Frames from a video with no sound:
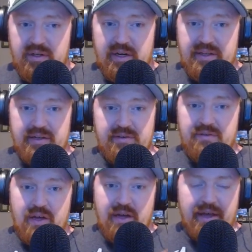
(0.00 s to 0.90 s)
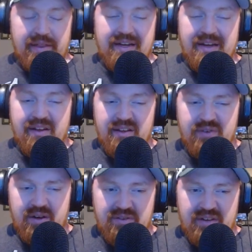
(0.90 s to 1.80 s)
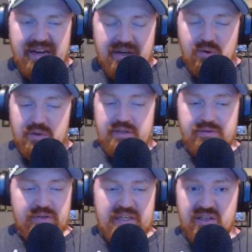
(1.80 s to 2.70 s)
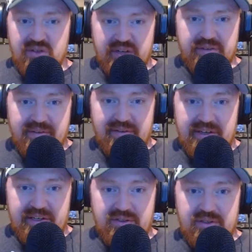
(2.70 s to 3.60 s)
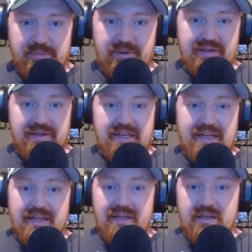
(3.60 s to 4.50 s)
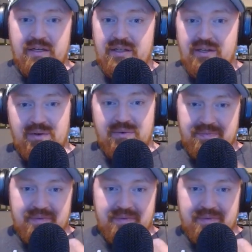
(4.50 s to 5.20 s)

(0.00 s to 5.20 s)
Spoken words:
I think as far as I know, he's free and clear from that injury, but you know,